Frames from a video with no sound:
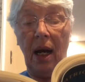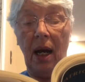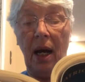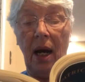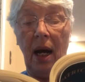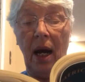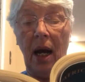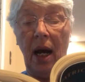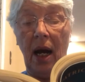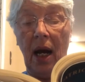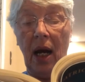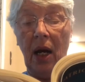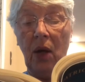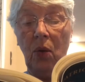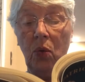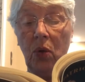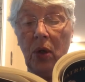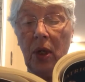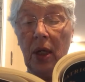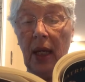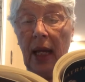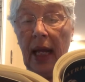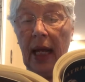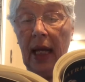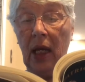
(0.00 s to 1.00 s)
I
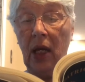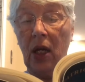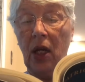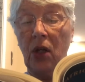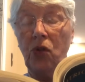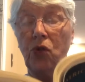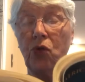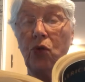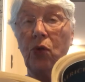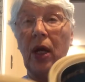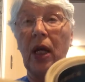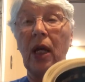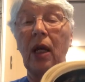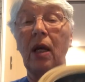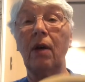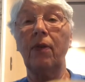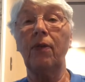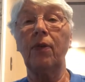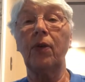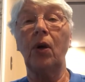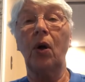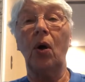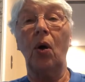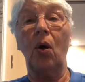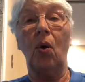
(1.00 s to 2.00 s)
would like a drink
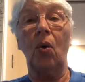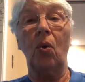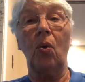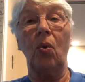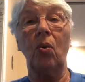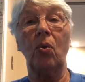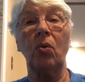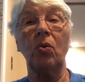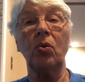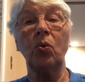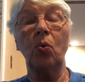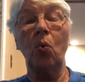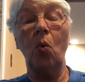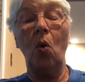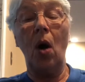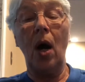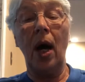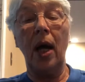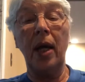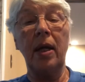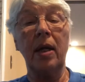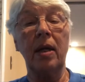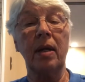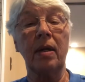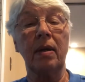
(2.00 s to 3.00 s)
of cold
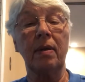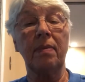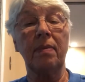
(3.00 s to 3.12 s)
water.